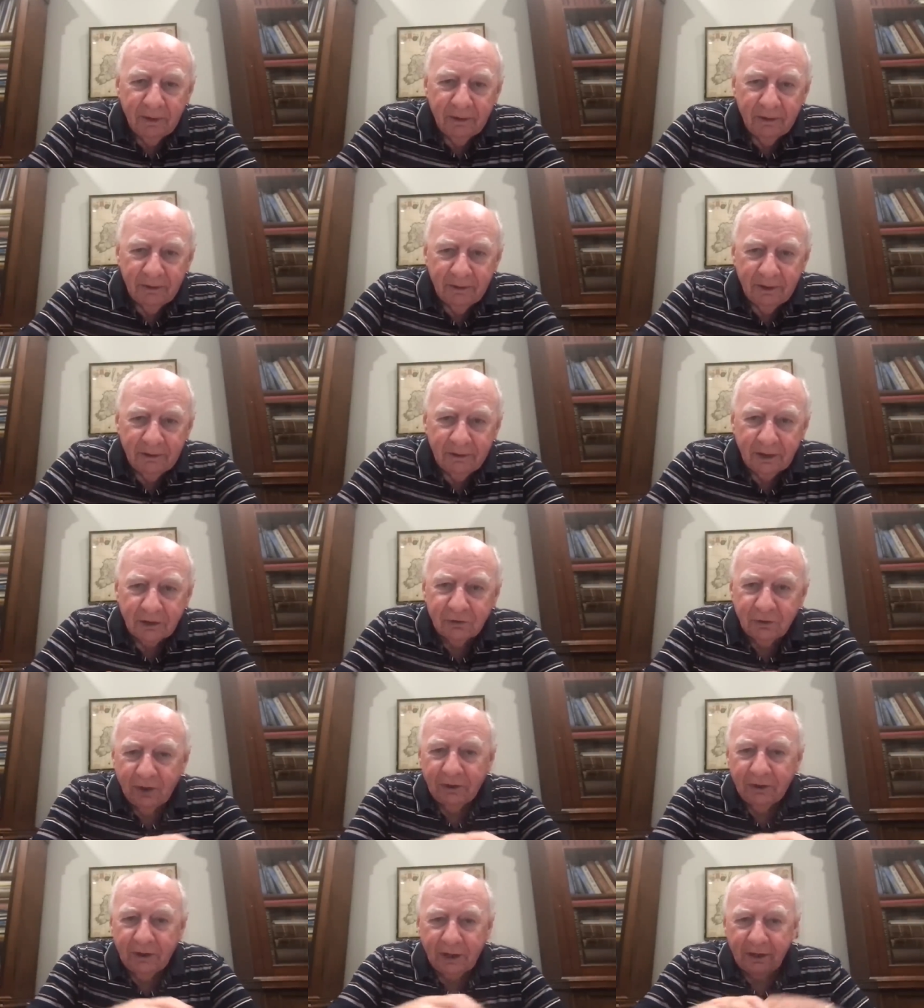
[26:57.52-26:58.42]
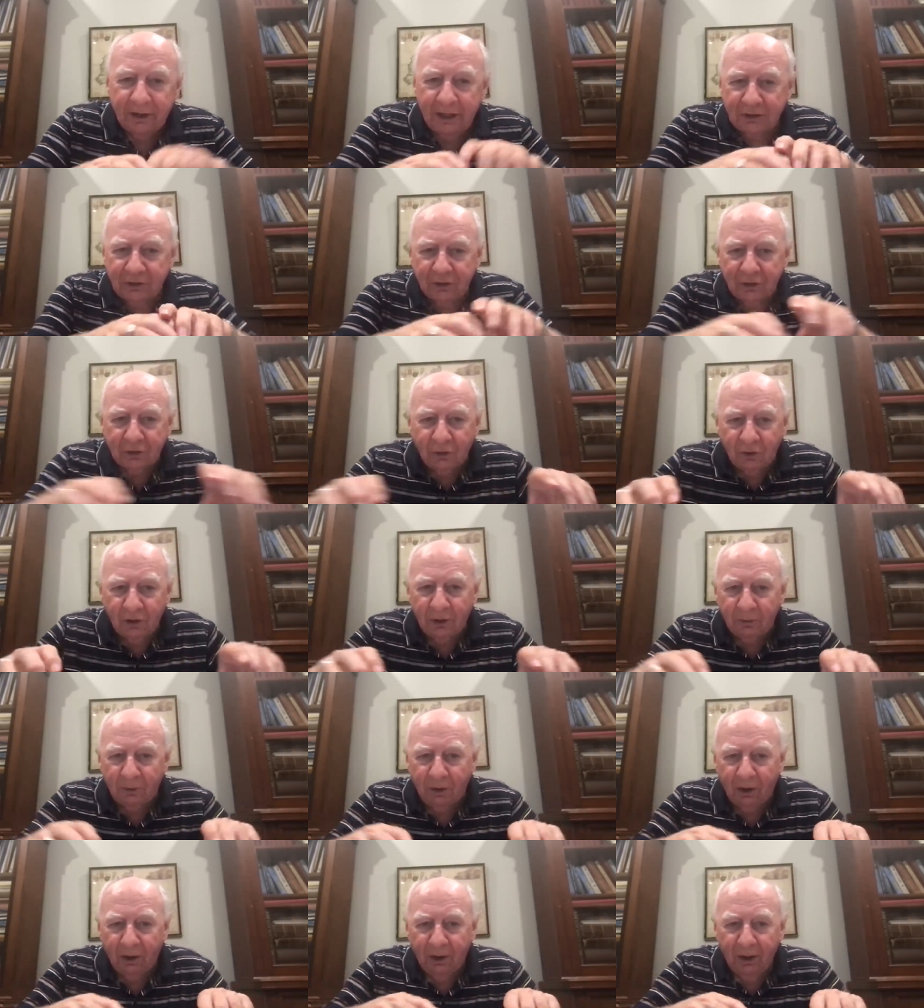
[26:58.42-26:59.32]
That's right. That's the toilet
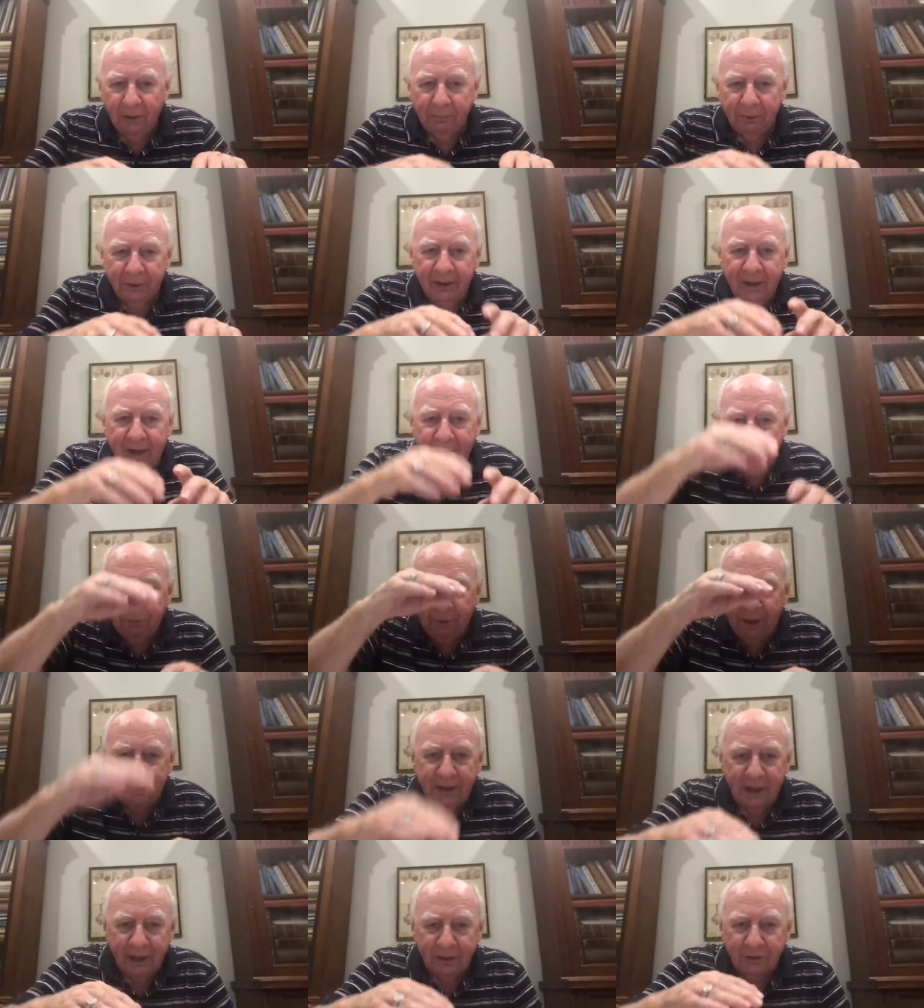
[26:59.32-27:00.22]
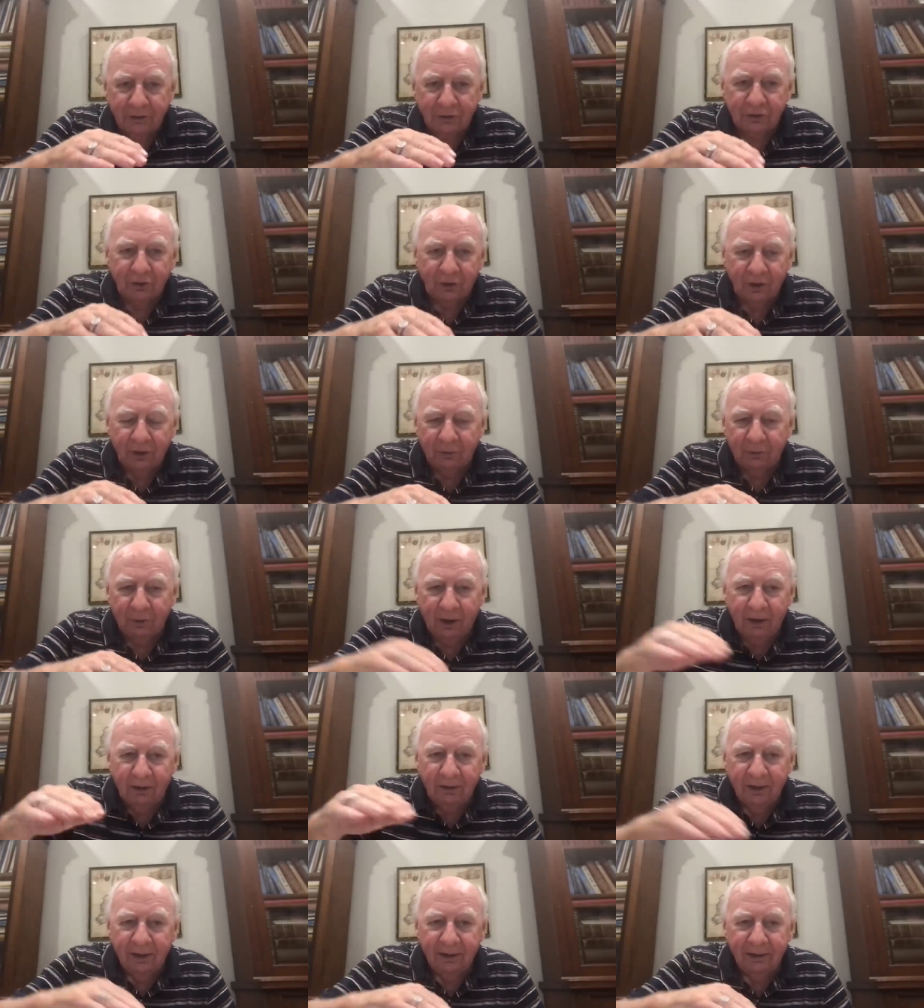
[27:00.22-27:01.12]
roll. But halfway down the toilet
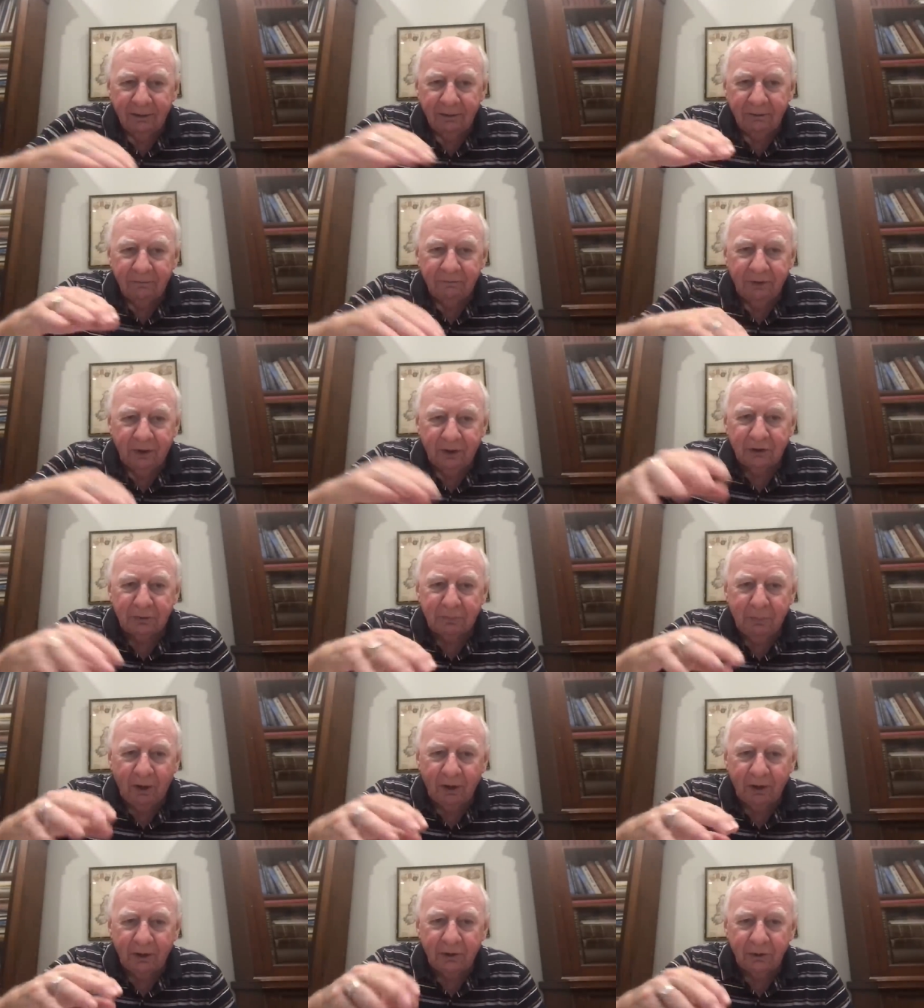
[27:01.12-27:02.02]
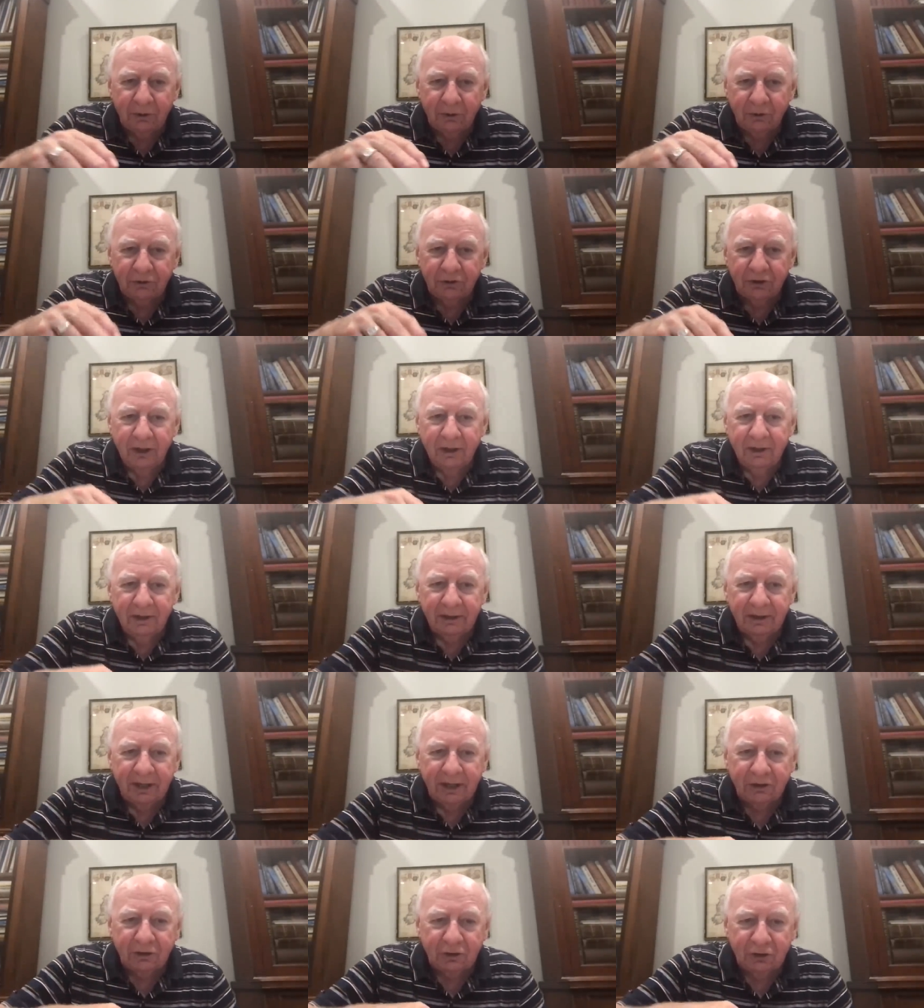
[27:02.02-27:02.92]
roll, various molecules
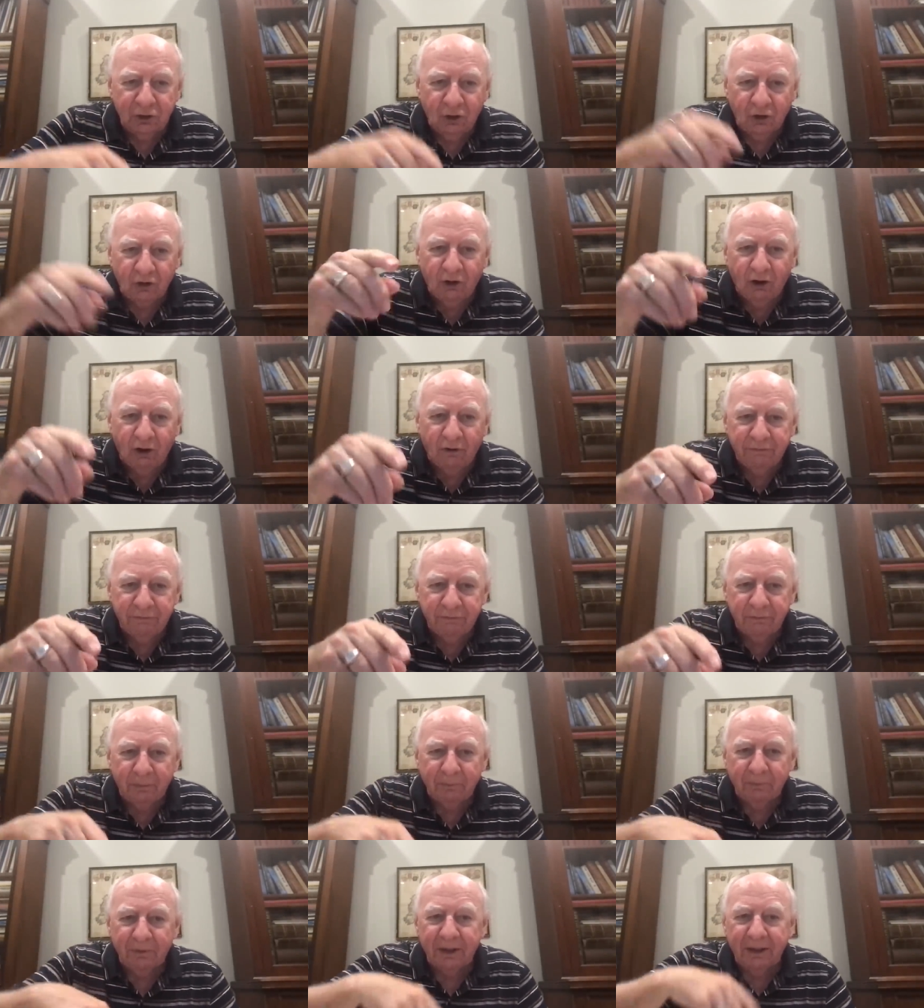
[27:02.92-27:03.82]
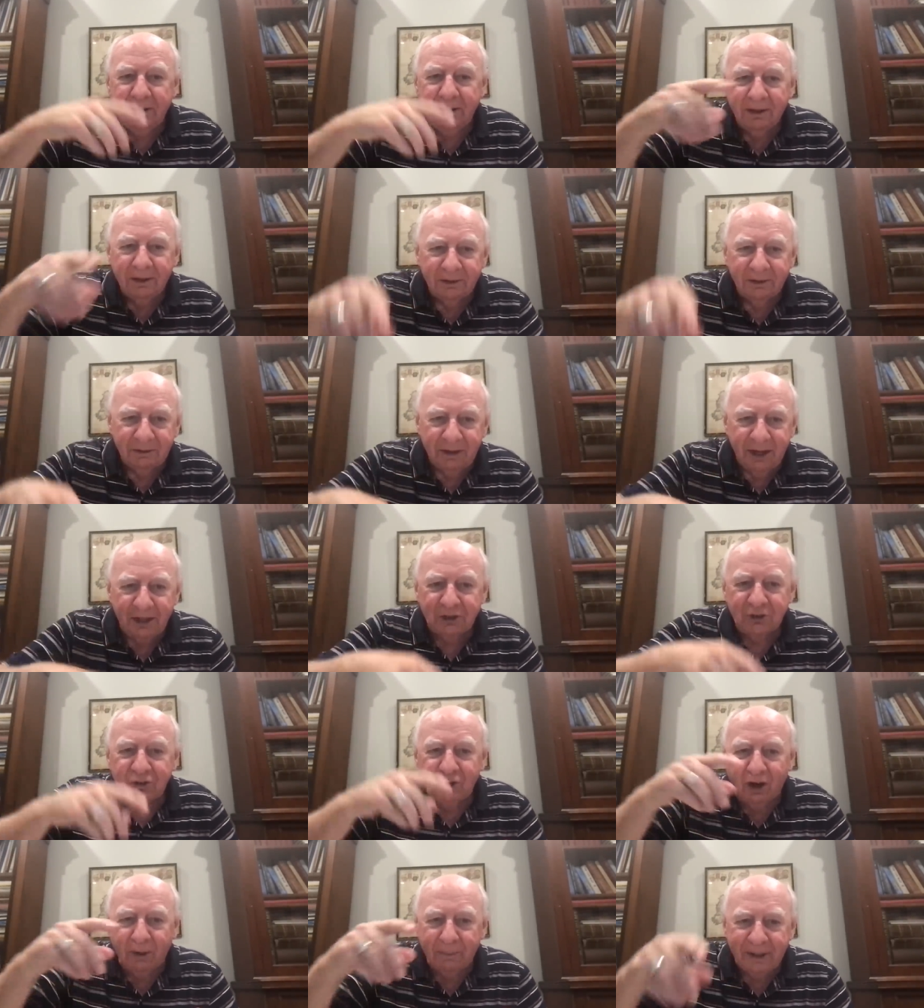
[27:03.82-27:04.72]
get shot off from the
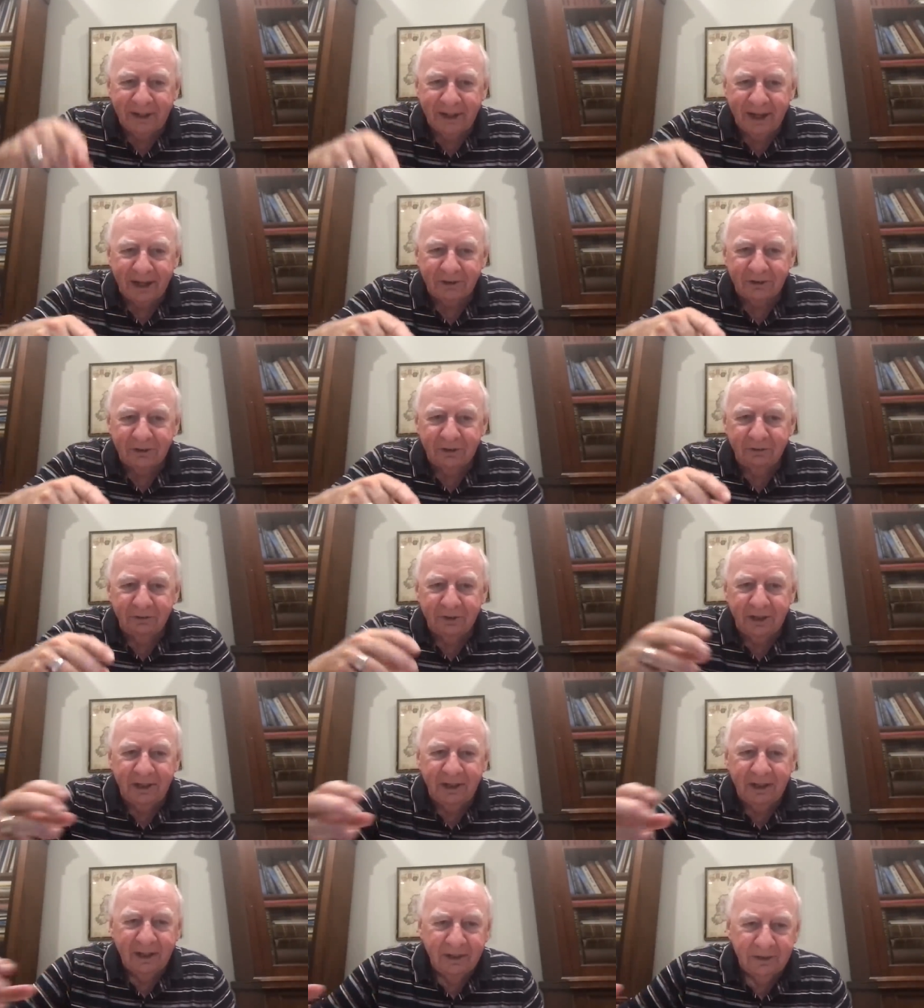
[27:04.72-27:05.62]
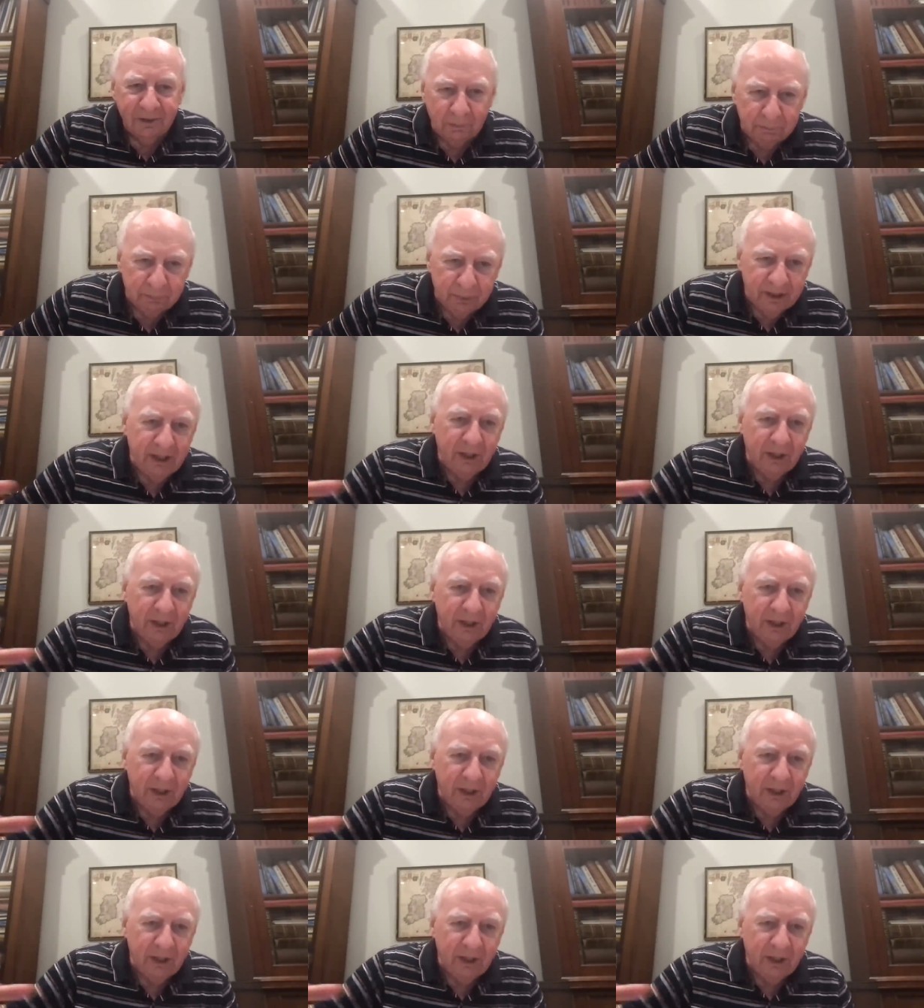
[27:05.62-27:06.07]
enzymic activity that bring